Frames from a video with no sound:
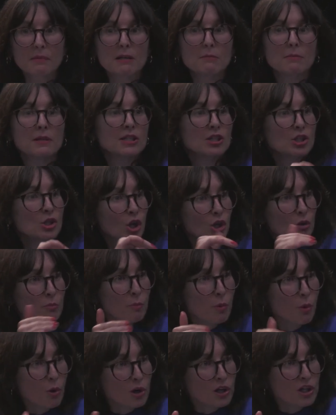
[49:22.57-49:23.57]
Maybe it's
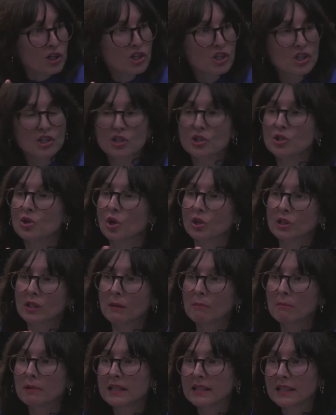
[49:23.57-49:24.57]
not polished. It's not
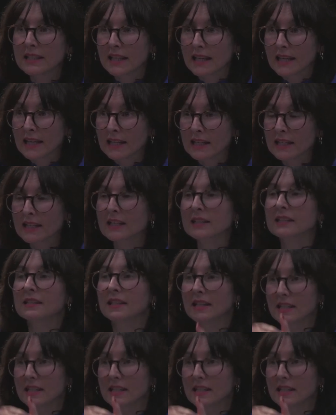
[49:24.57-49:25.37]
completely elegant.